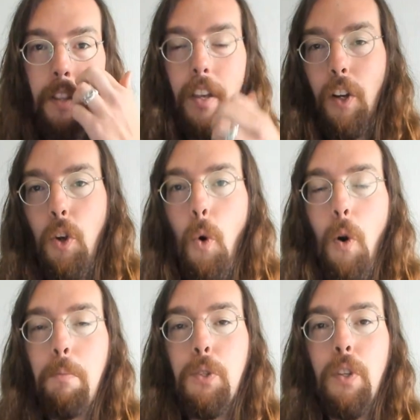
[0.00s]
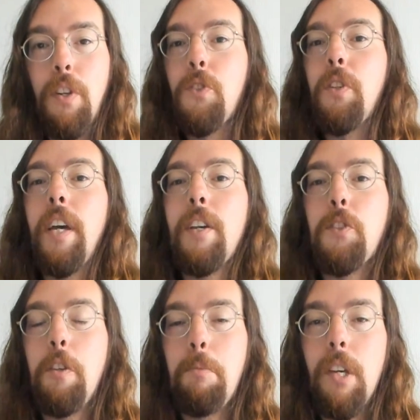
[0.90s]
the uh, corpse that is
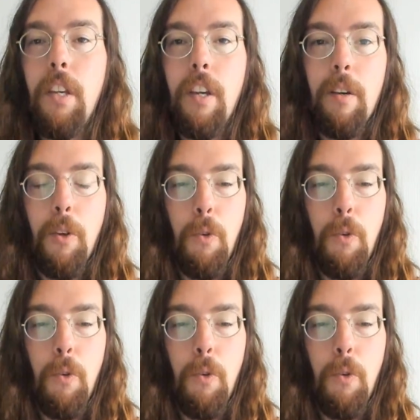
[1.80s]
legacy media.